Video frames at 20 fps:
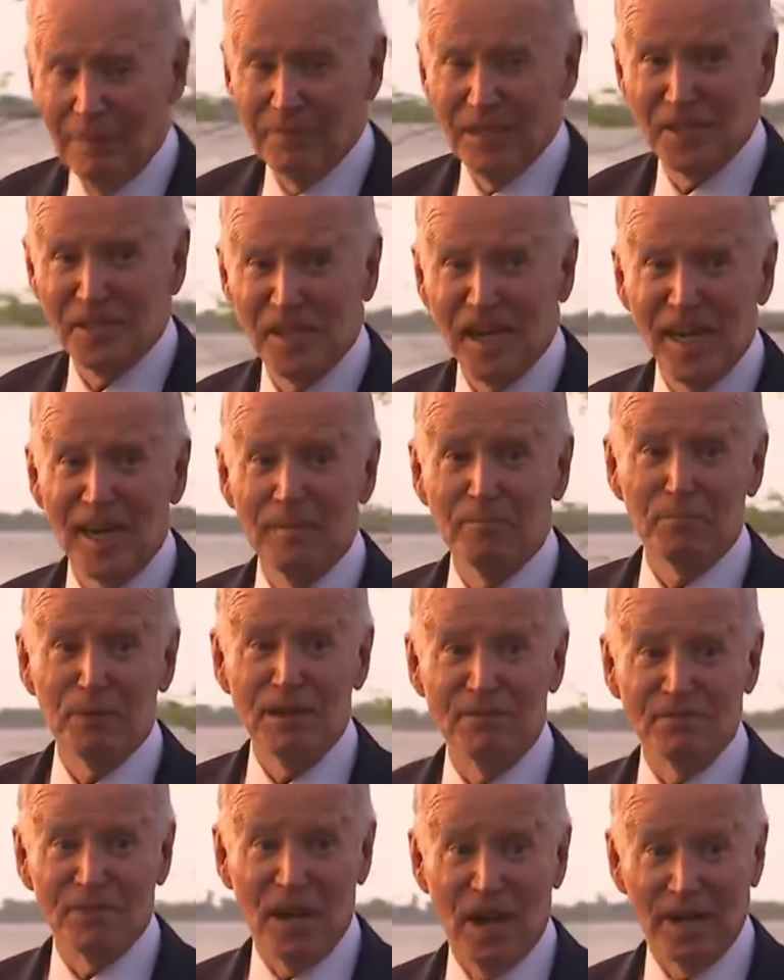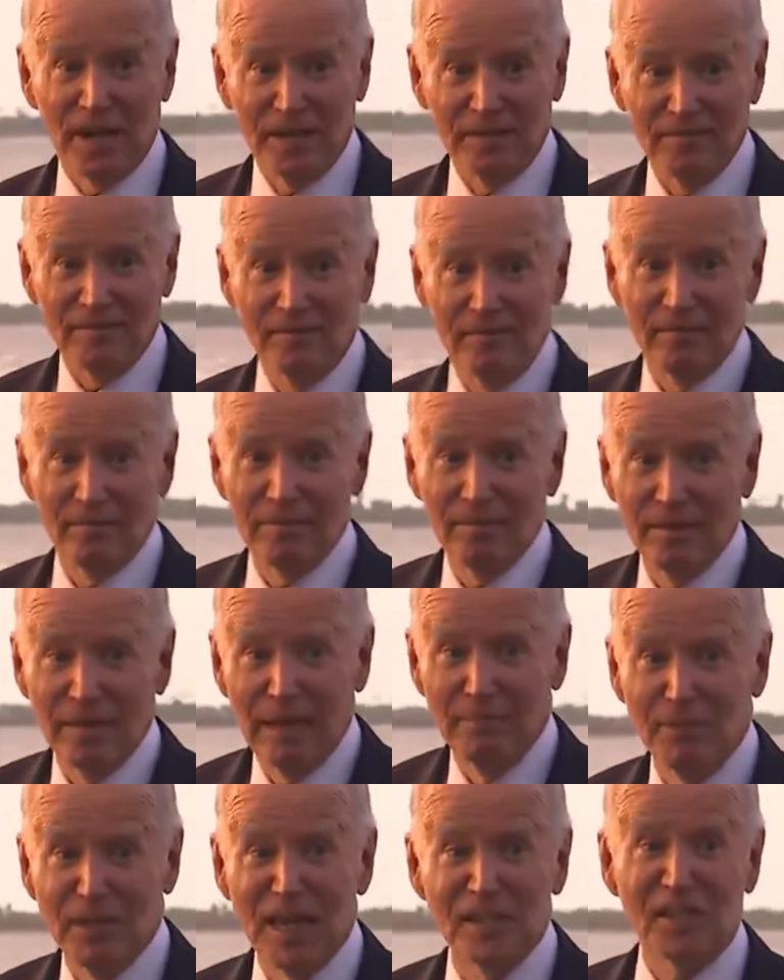Just getting briefed on
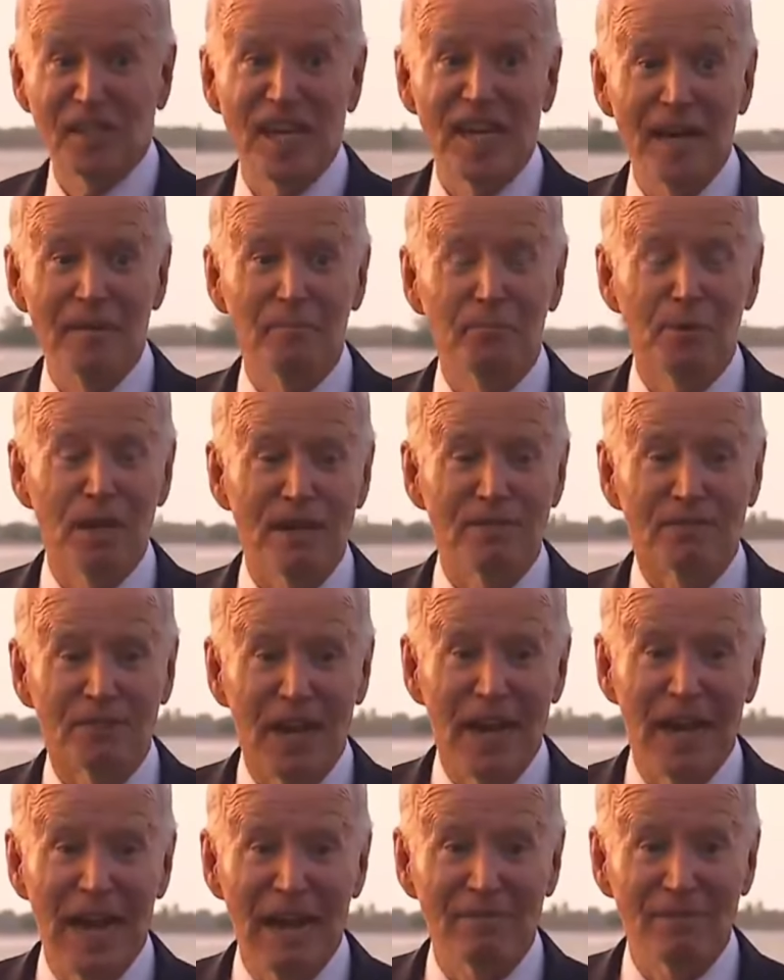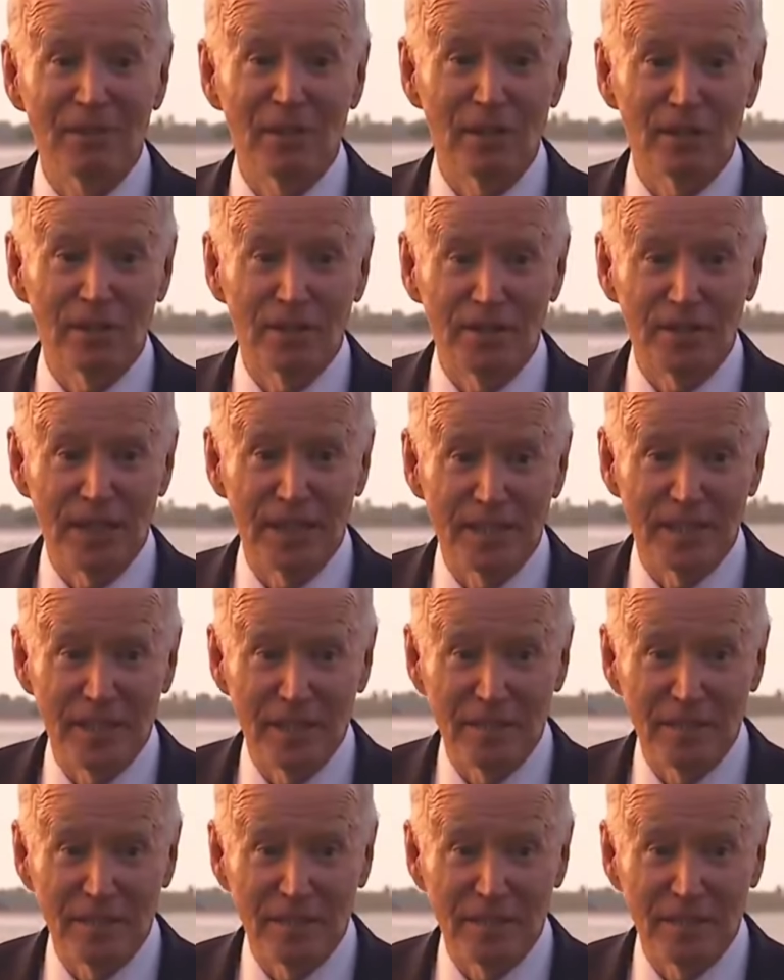it. Just getting briefed. I haven't seen anything.